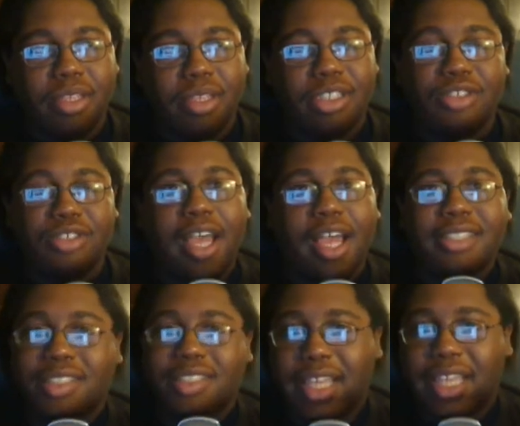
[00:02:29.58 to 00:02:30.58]
she tried
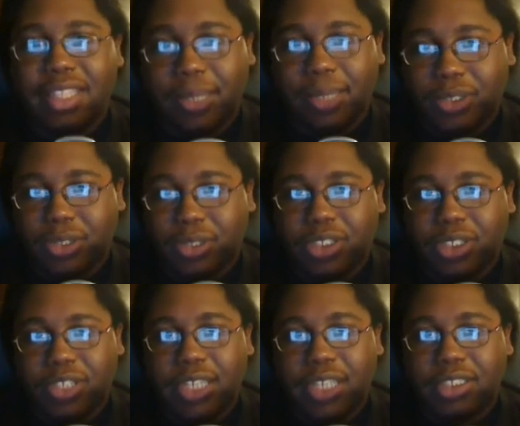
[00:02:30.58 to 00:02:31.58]
to stand up to it. She
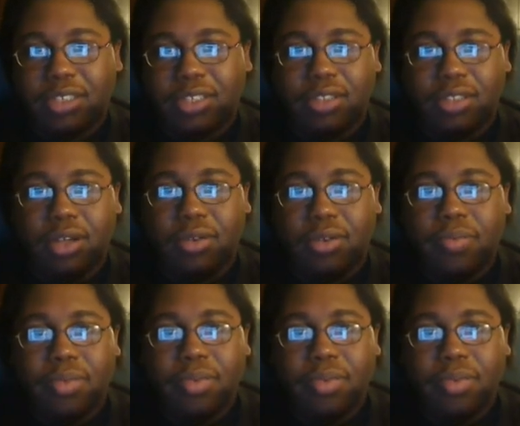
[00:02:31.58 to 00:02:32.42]
tried to, you know,